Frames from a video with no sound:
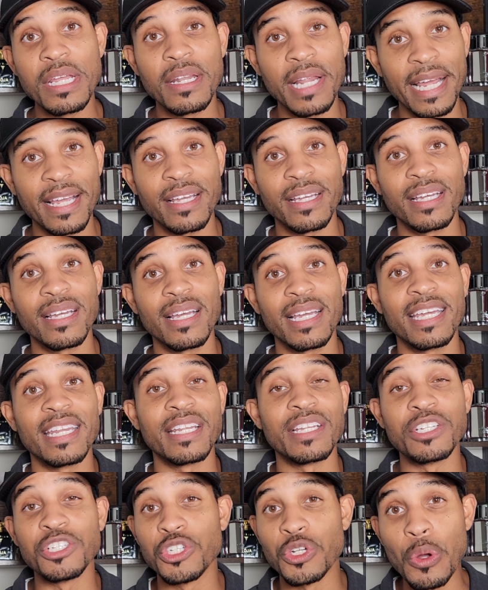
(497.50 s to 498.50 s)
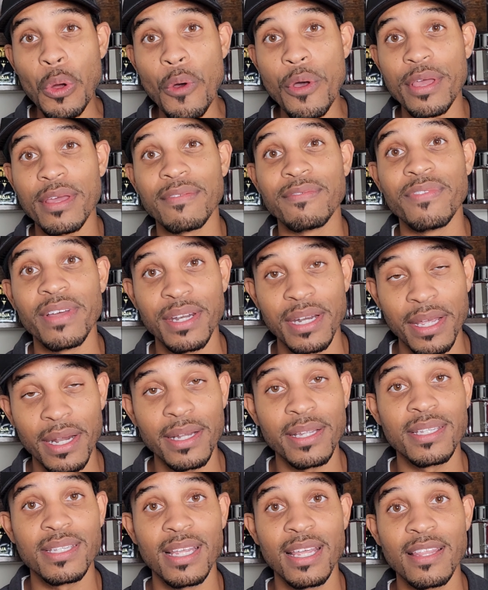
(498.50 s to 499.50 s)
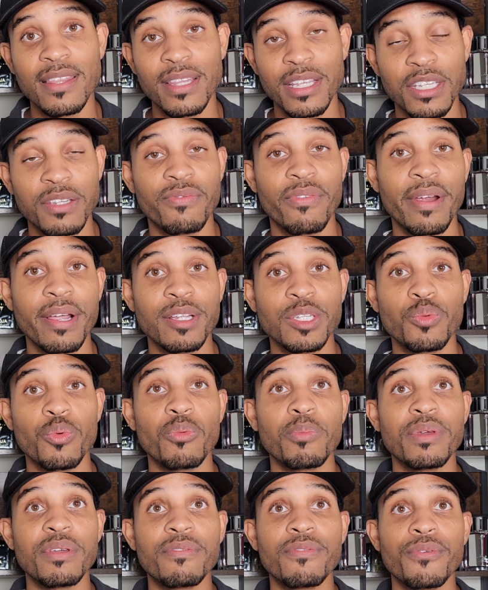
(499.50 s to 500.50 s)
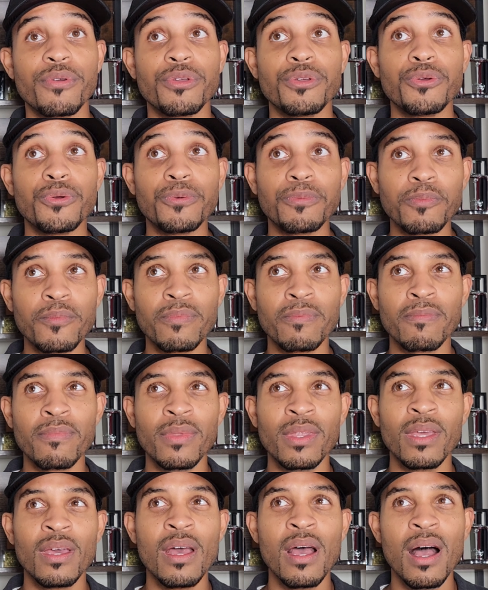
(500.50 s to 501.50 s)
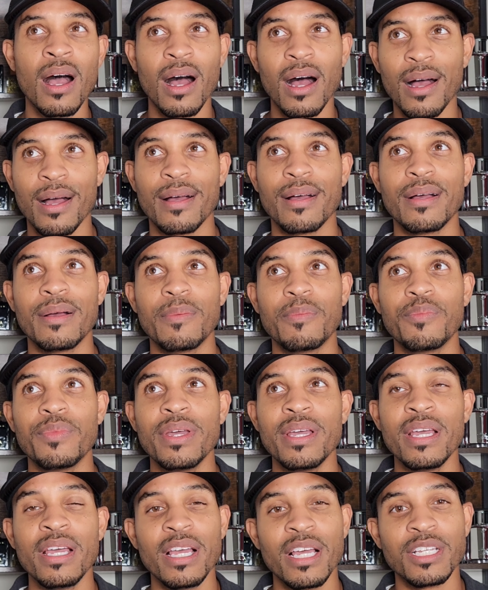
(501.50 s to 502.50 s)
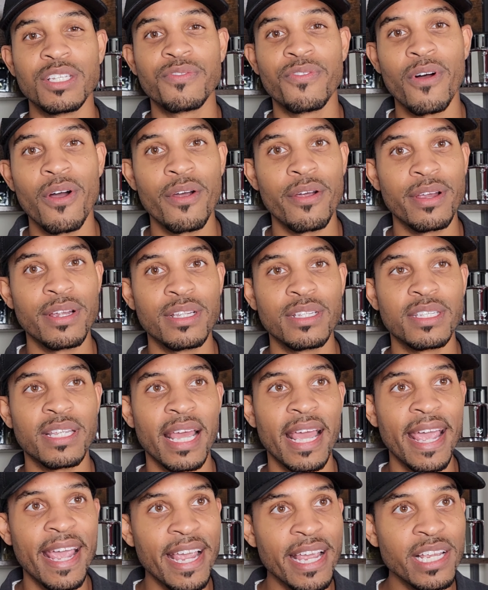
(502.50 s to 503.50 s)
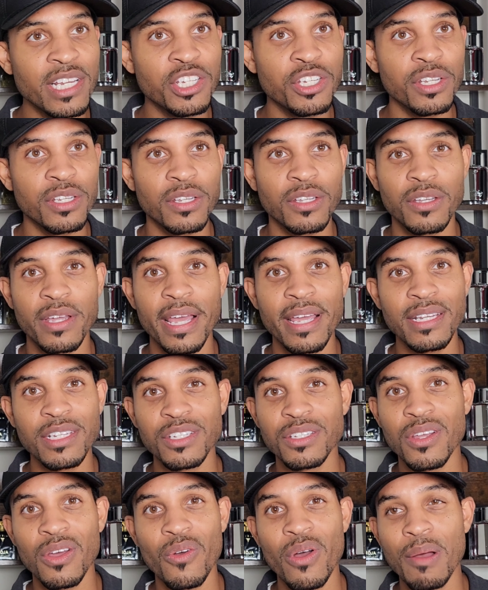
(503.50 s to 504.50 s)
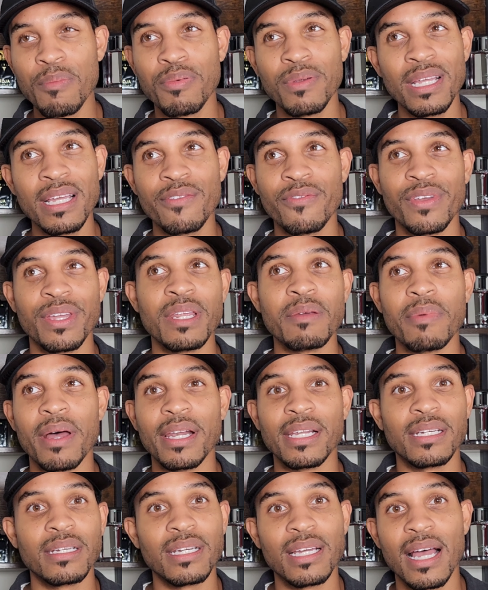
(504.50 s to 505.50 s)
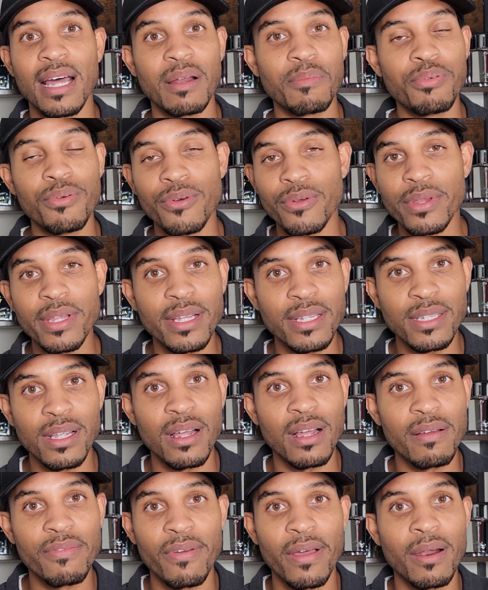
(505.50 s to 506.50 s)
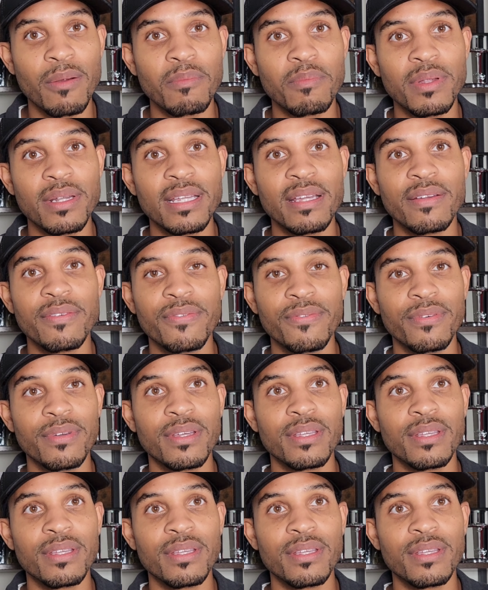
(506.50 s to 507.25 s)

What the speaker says: like and enjoy a vanilla scent, this fragrance will be for you. As far as ages go, I believe anybody can kind of pull this off. I don't believe